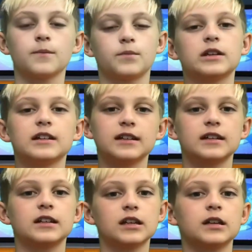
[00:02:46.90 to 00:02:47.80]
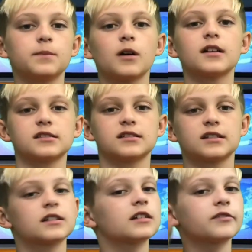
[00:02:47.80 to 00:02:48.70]
Be
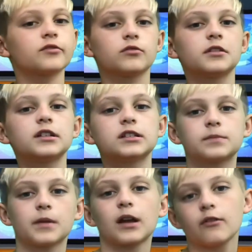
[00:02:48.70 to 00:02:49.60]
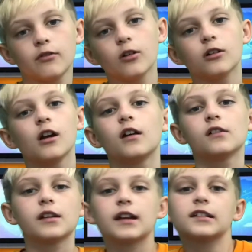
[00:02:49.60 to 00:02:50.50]
positive, respectful,
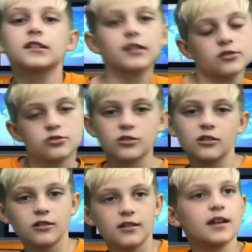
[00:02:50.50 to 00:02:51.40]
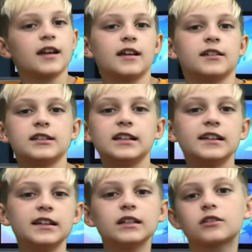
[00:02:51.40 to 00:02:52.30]
in control, and
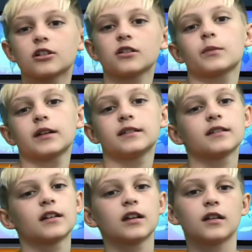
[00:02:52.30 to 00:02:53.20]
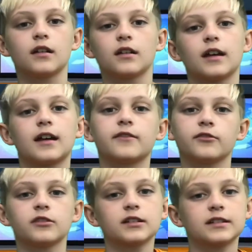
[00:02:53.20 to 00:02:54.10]
determined
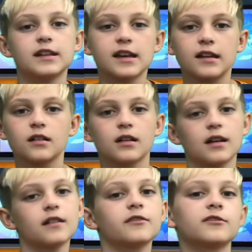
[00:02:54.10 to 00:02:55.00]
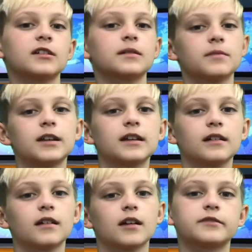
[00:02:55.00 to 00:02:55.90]
every day, every minute
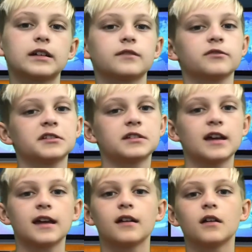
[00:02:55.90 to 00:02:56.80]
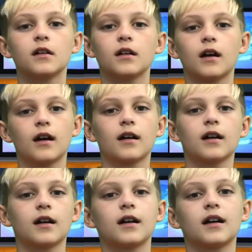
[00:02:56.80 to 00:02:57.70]
of every day.
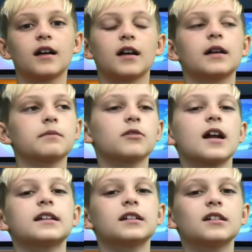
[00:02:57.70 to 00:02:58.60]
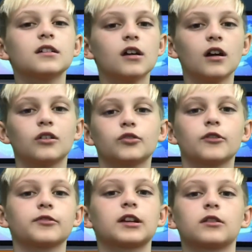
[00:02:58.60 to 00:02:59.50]
I'm ready.
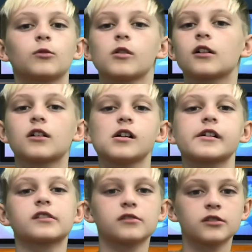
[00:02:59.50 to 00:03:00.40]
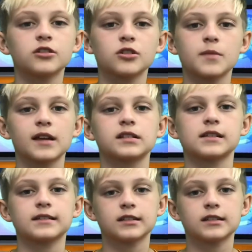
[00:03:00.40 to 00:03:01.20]
Don't forget to work hard, do your best, and